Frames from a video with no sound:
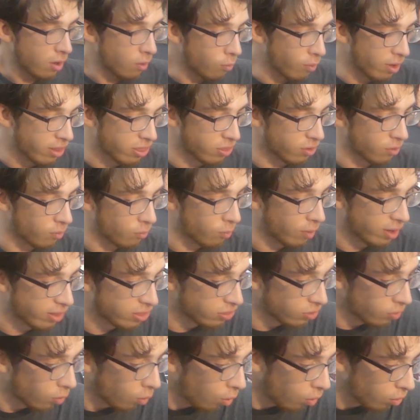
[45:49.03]

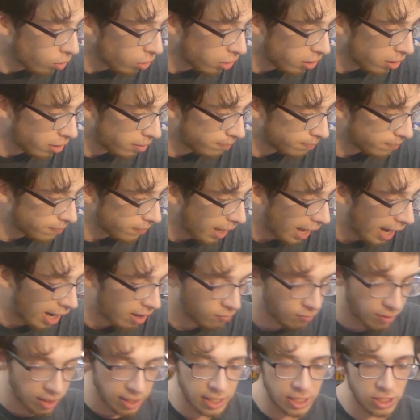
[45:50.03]
With Holger, I
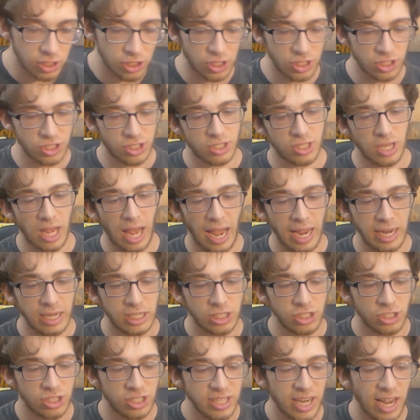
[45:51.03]

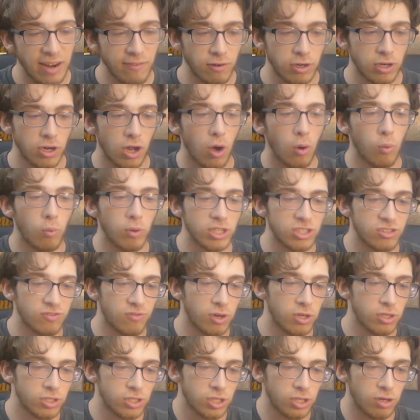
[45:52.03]
just never know which
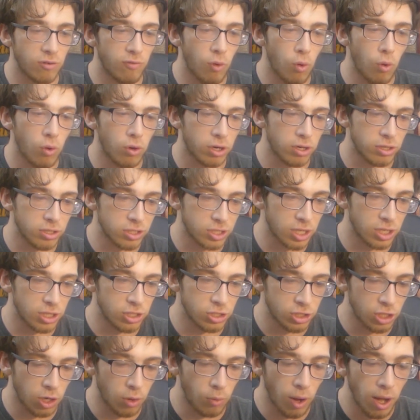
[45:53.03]
version of Holger is gonna
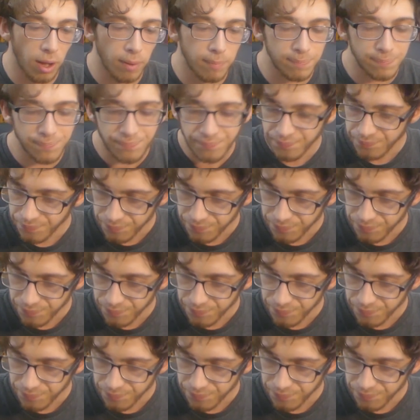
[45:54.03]
show up.